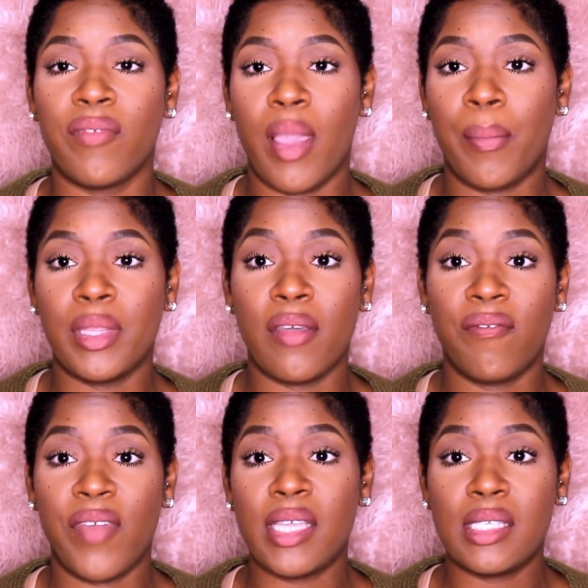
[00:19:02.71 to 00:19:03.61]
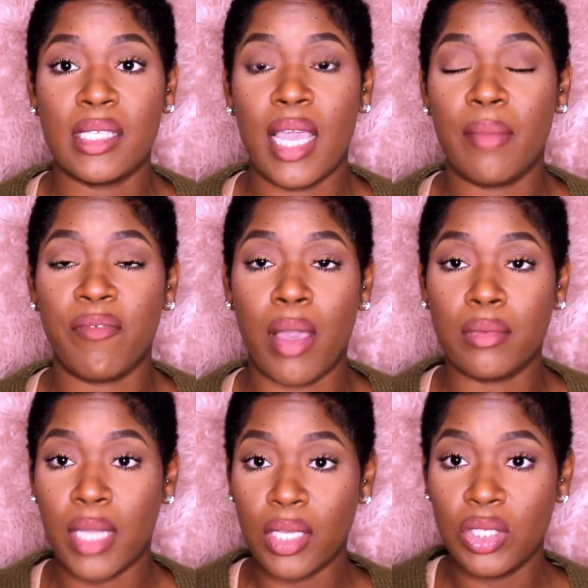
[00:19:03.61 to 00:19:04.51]
with revamping the Face
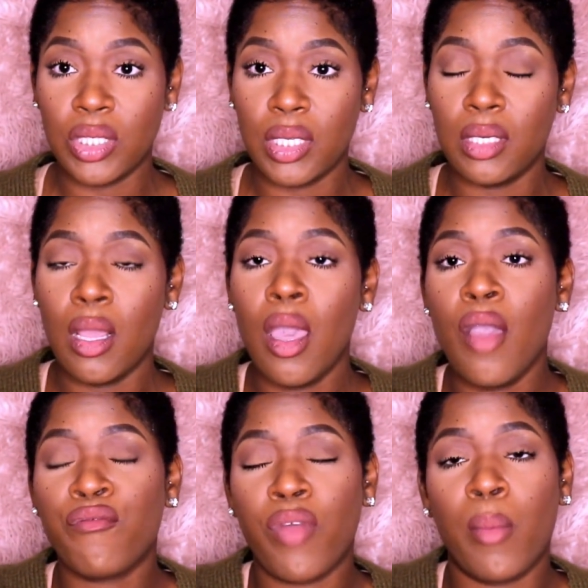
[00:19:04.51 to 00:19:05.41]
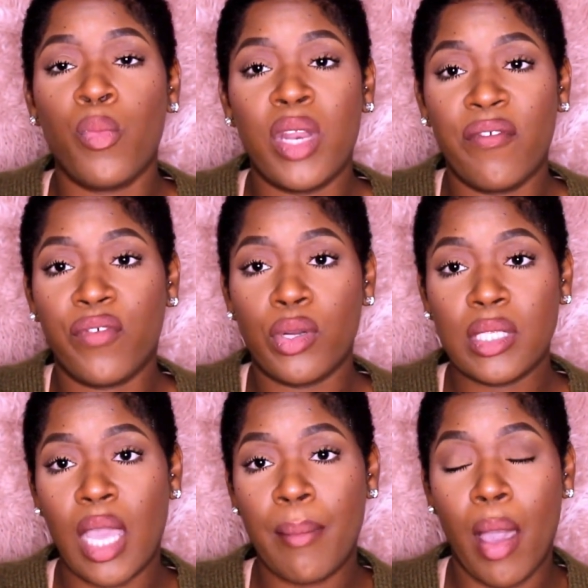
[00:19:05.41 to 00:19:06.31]
Tape foundation from when
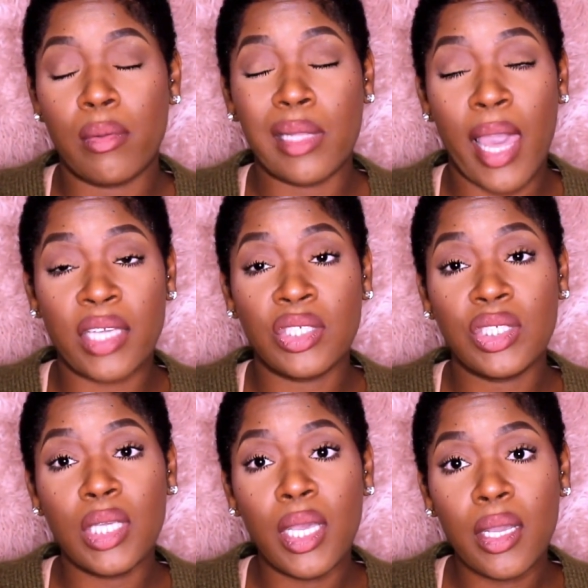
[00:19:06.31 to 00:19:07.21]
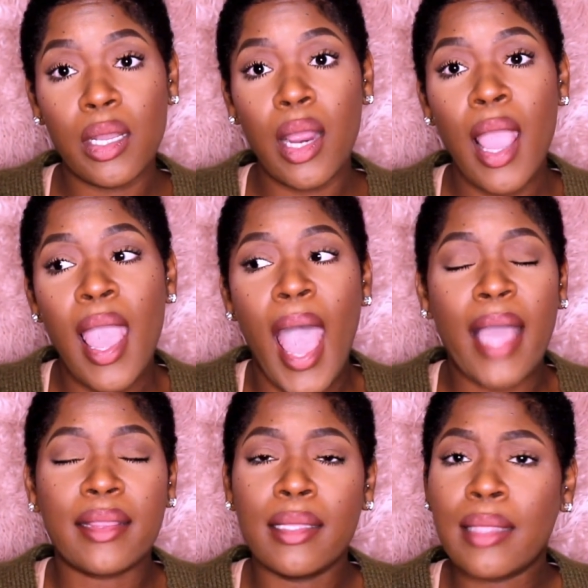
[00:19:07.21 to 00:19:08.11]
it first came out last year.
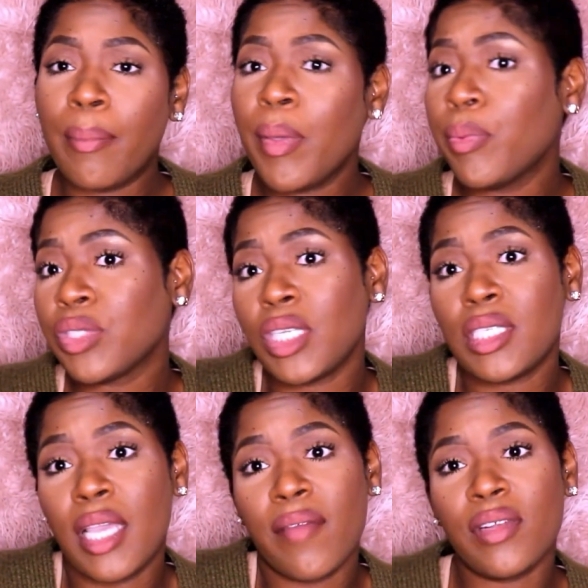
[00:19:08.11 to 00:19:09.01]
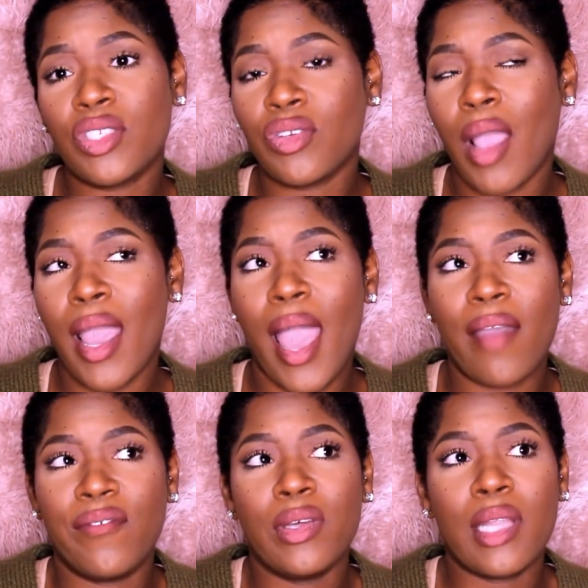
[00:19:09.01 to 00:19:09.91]
I think that people should give it a
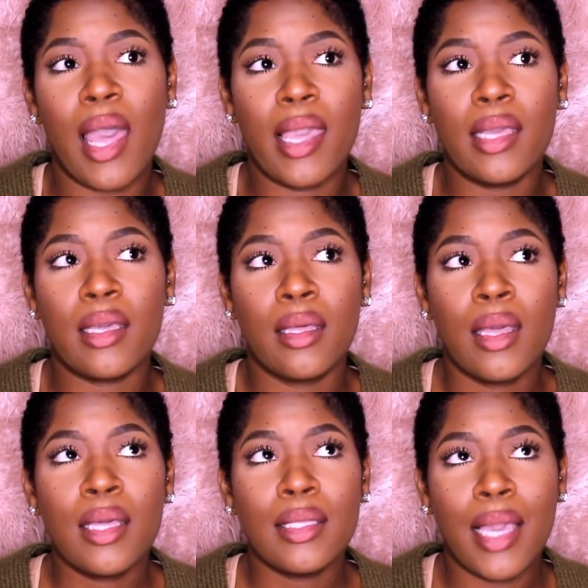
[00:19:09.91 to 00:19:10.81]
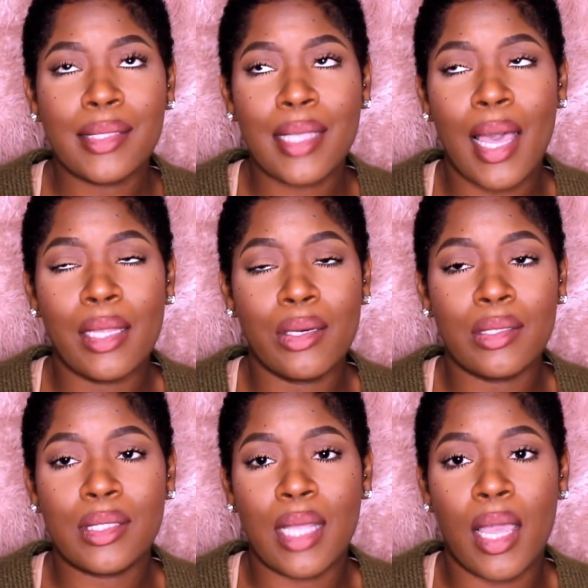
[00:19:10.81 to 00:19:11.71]
try. I feel like, yes,
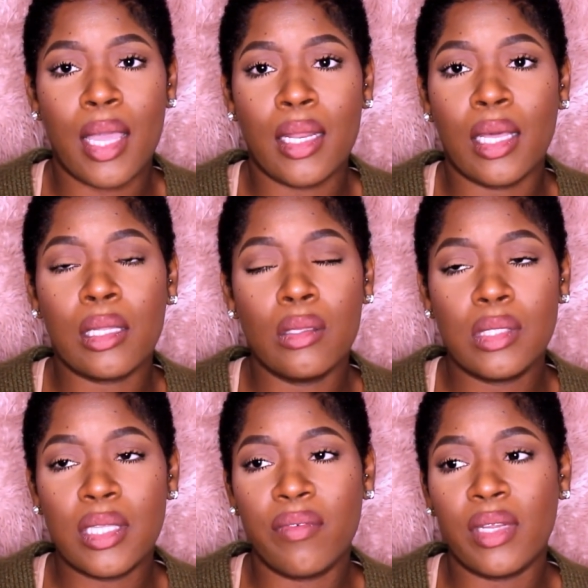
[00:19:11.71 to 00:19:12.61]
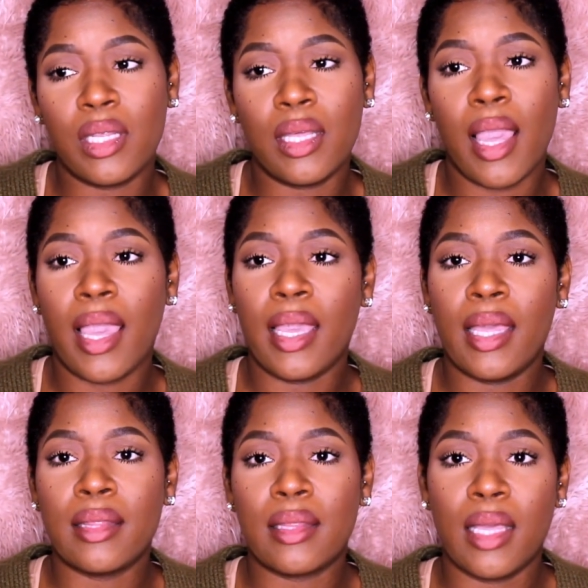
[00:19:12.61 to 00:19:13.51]
I understand
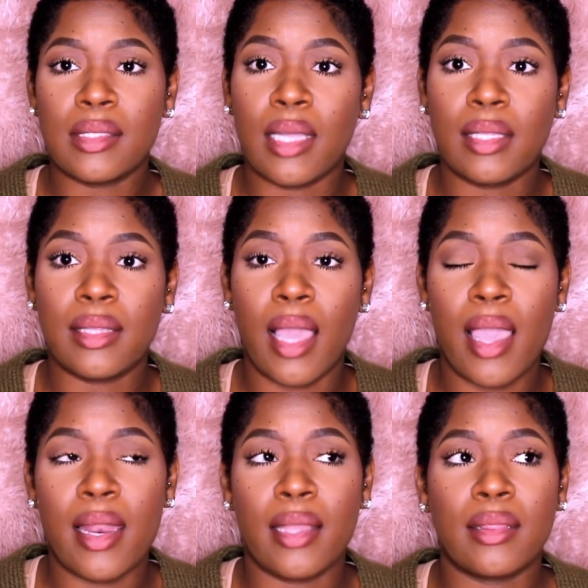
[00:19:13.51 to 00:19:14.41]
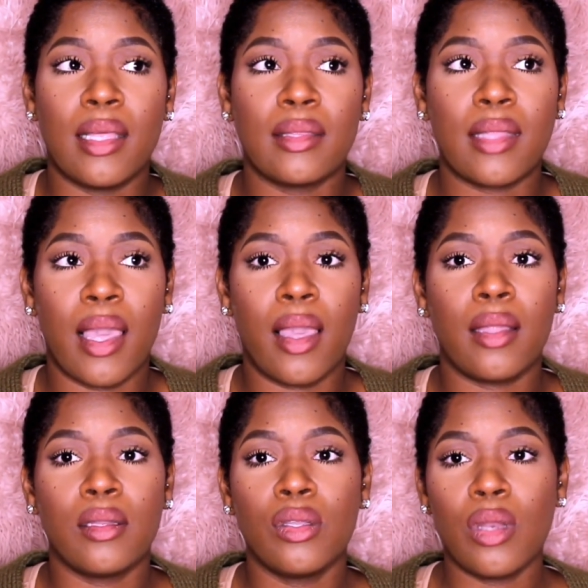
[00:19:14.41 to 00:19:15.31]
inclusivity and things like that, and I think
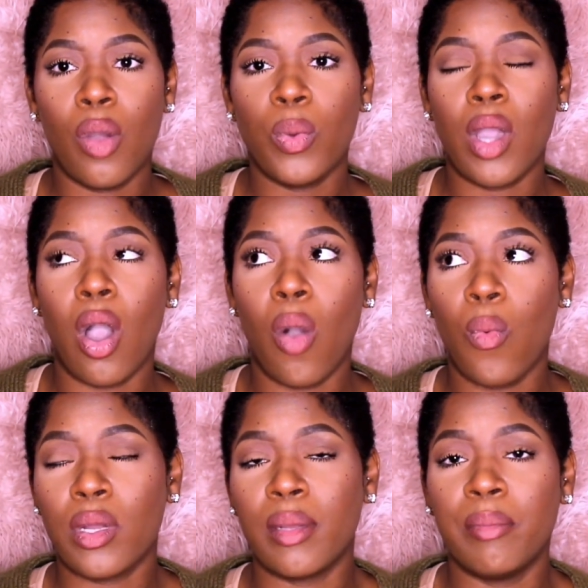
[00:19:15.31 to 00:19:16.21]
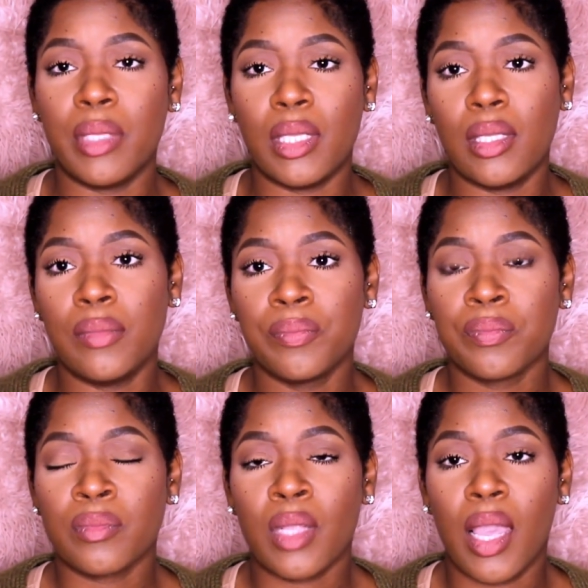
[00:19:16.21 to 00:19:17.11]
that, you know, we all want to
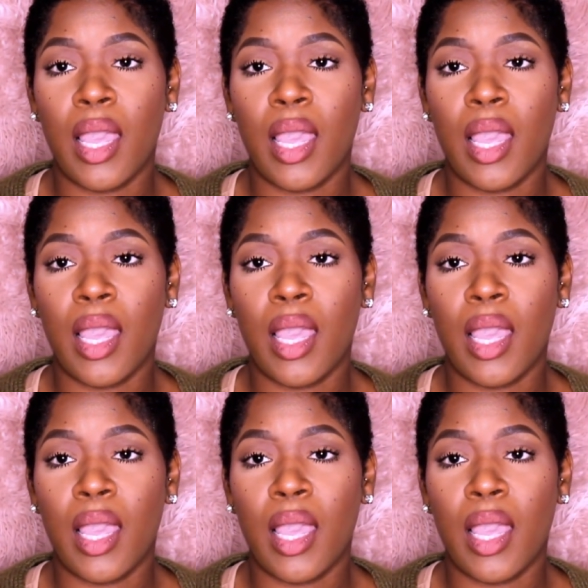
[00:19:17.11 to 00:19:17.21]
be